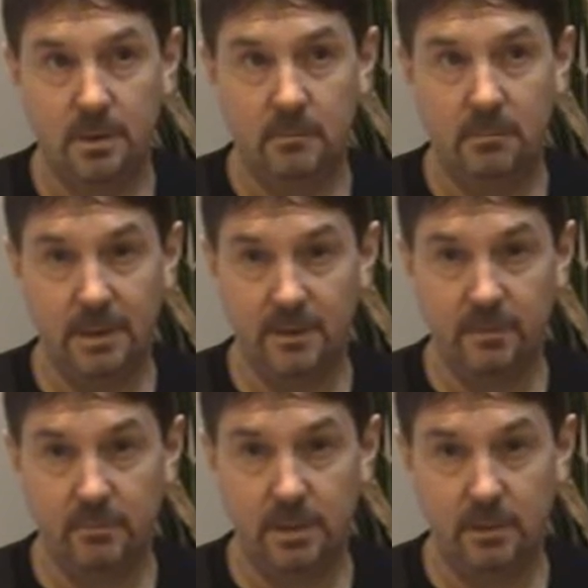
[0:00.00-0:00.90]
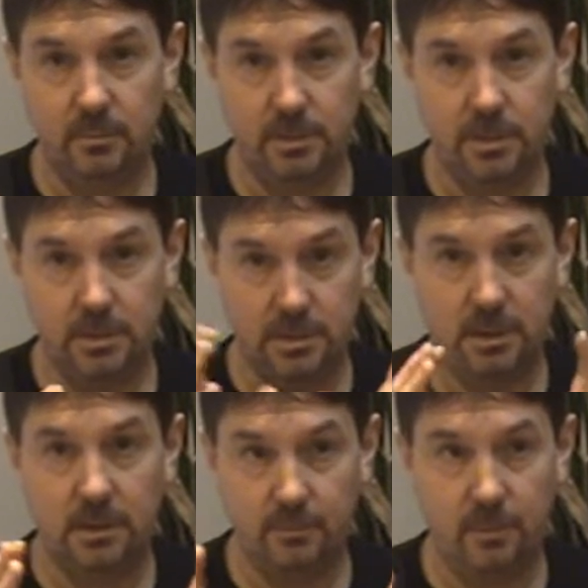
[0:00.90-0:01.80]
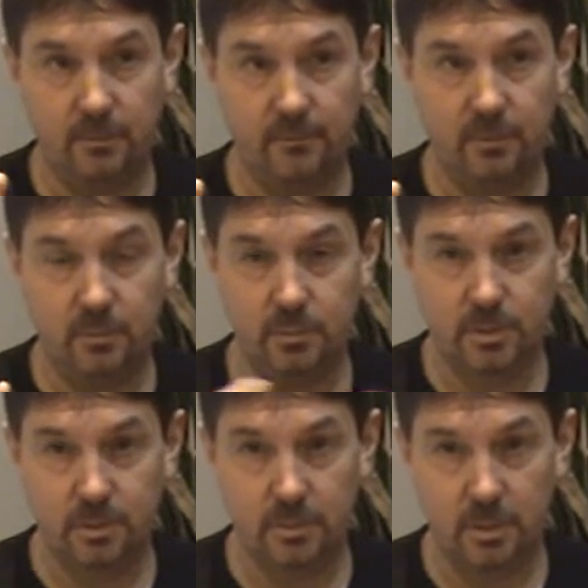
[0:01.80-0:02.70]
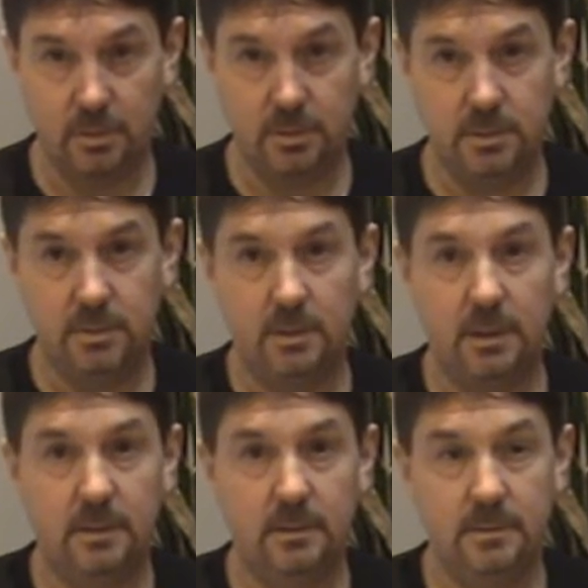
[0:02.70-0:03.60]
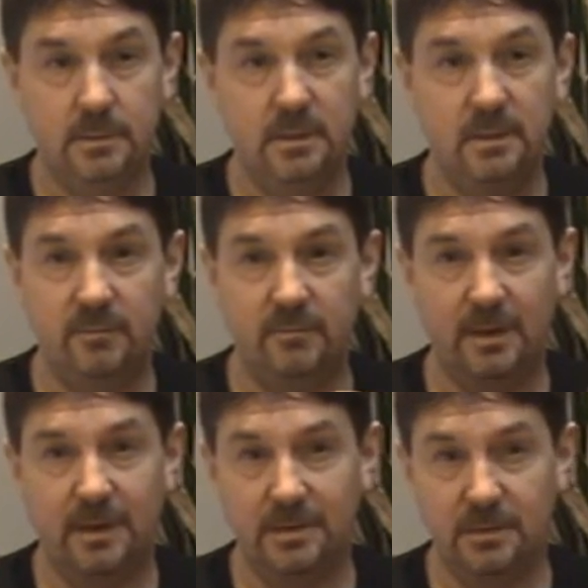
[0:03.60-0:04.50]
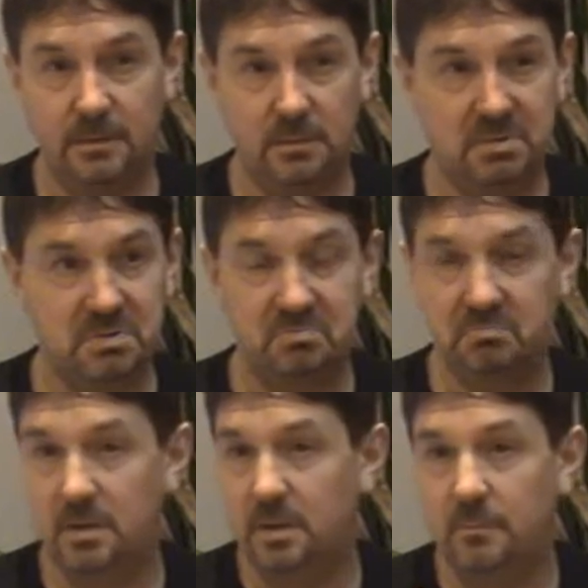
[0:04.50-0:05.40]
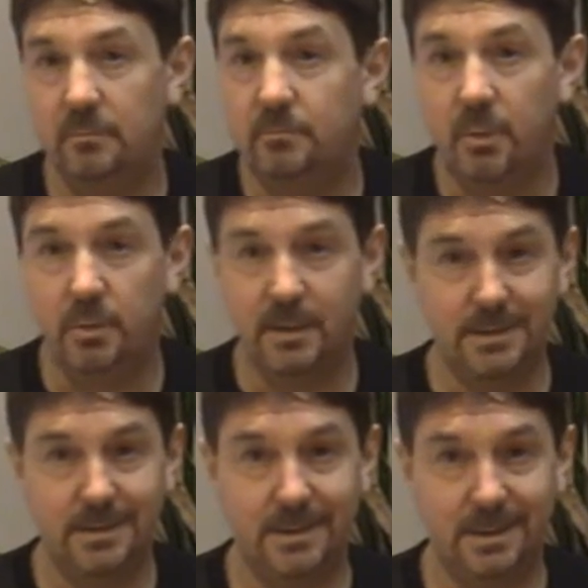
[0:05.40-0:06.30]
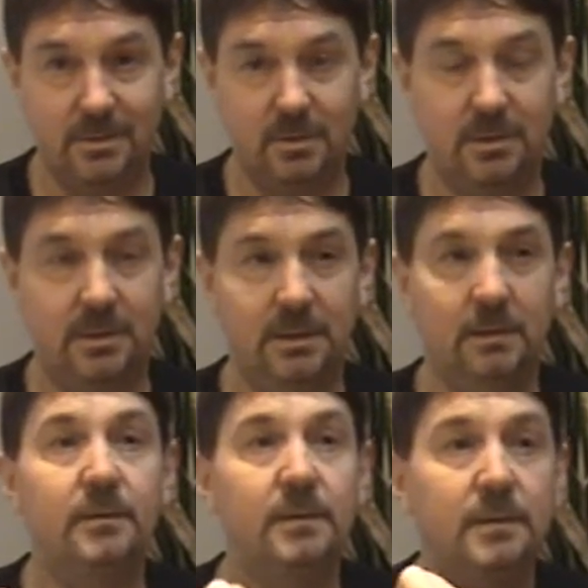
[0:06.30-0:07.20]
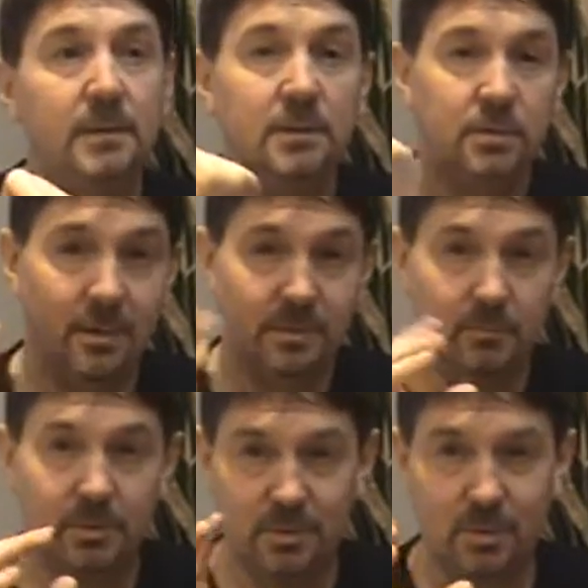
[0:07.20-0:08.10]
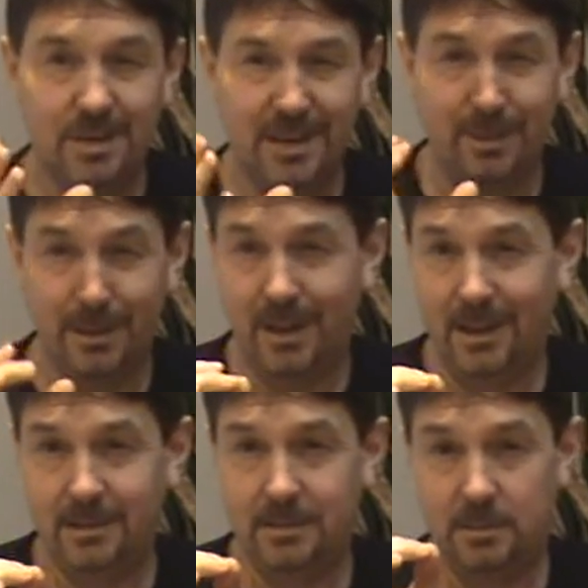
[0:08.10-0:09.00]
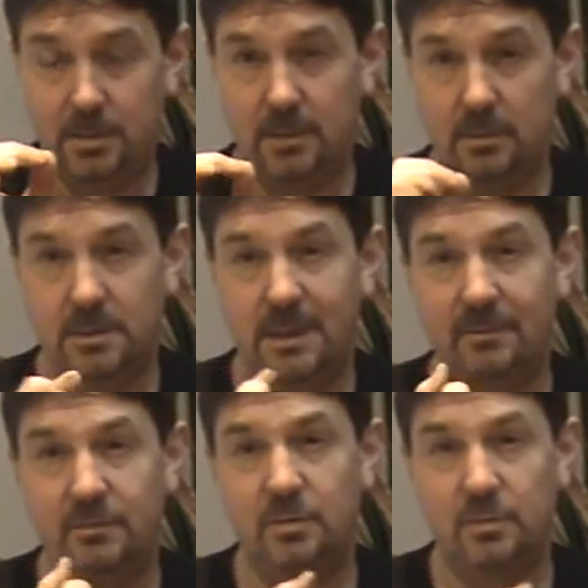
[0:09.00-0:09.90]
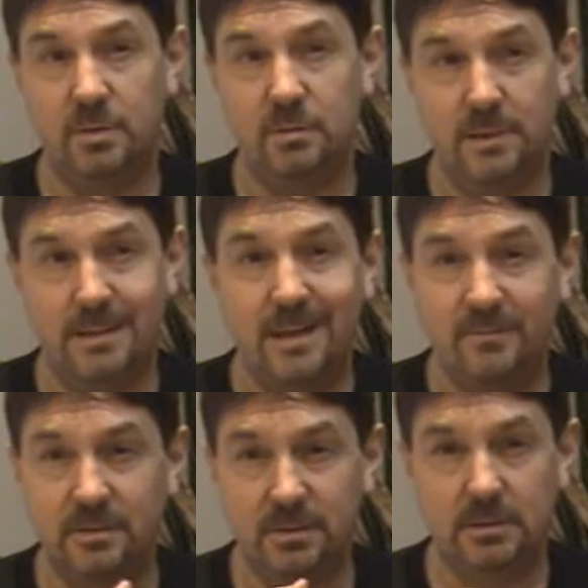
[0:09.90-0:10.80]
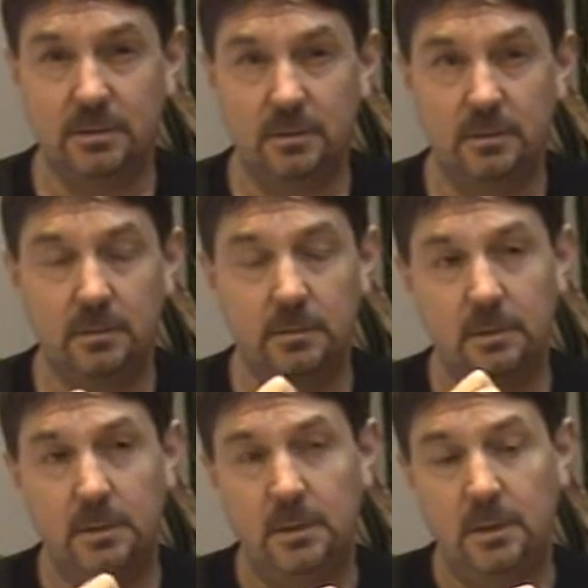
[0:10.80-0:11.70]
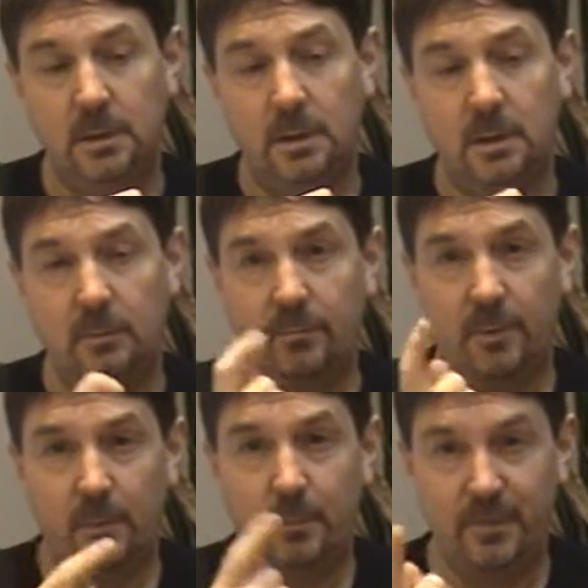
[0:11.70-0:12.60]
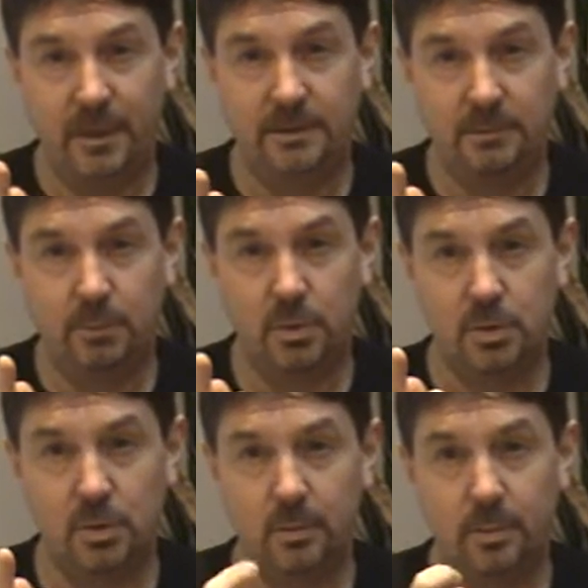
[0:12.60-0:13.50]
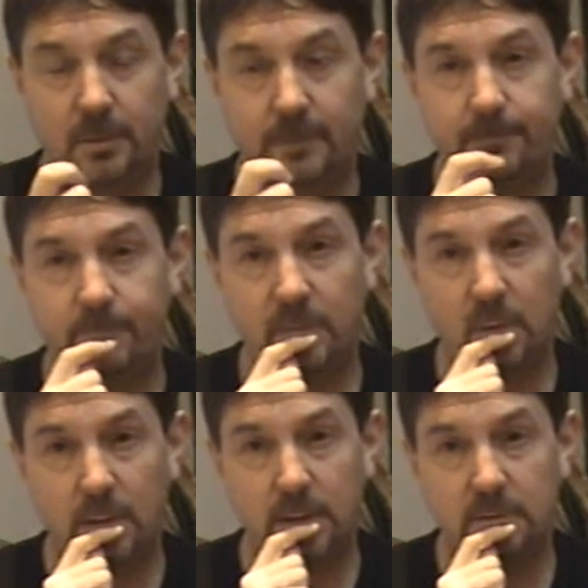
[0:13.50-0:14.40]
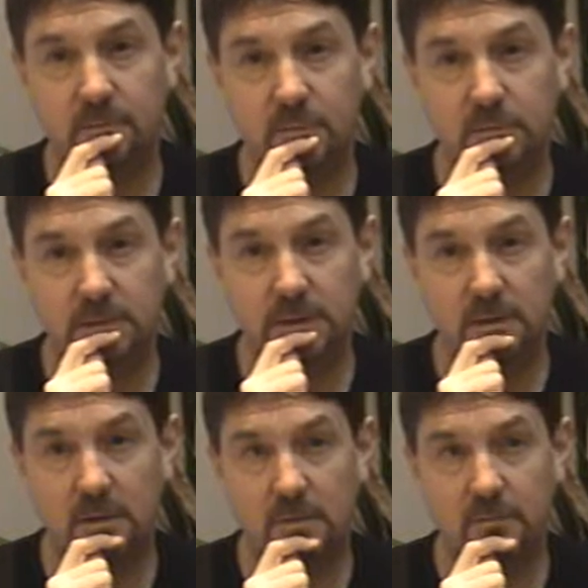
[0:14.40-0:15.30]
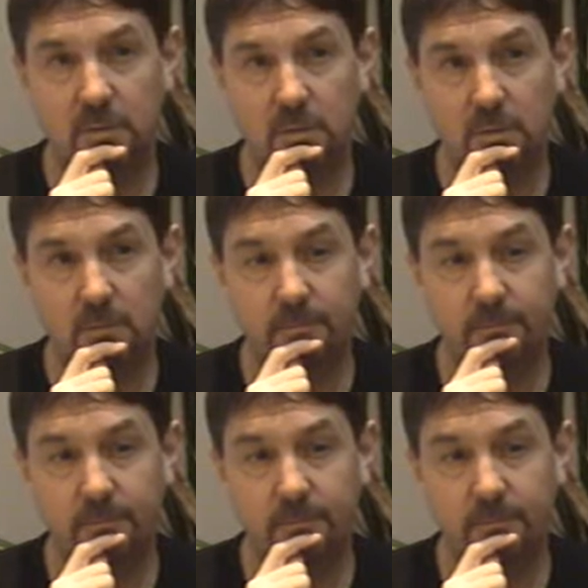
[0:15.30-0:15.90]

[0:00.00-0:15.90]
my evening meal, which is like a bowl of fruit with some yogurt and flax and pumpkin seed, that sort of thing. Try and keep it light and try not to have too much to eat after 6 o'clock. That did push up the weight to 14.5 stone.